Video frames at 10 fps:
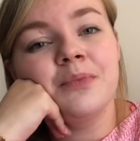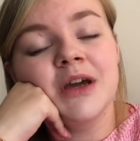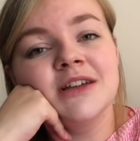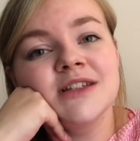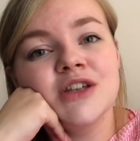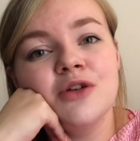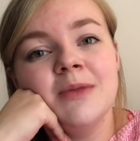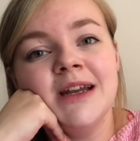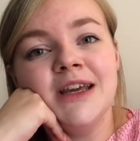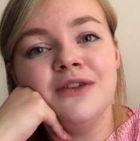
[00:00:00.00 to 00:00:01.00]
because so
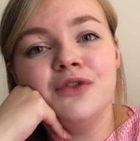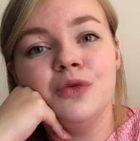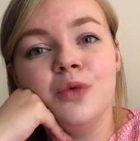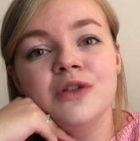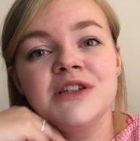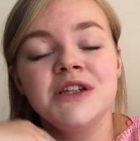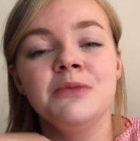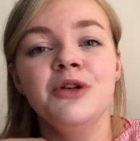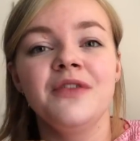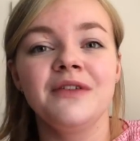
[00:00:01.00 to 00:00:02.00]
many of you wanted a
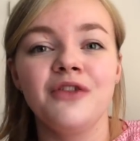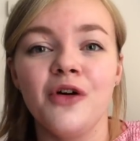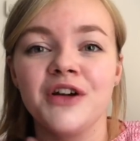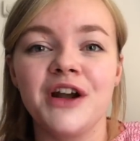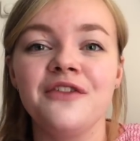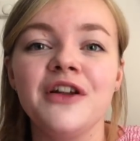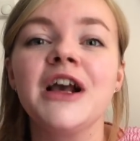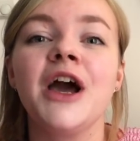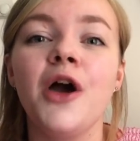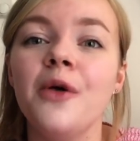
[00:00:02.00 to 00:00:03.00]
moving vlog and I feel
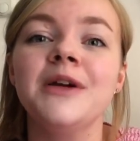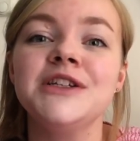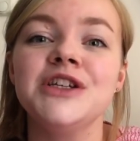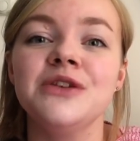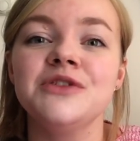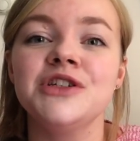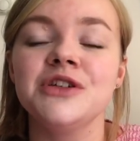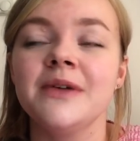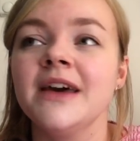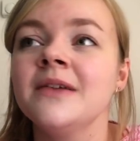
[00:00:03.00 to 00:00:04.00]
like I owe it to you to
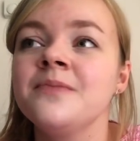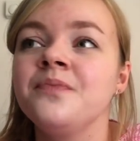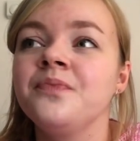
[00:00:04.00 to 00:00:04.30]
do it.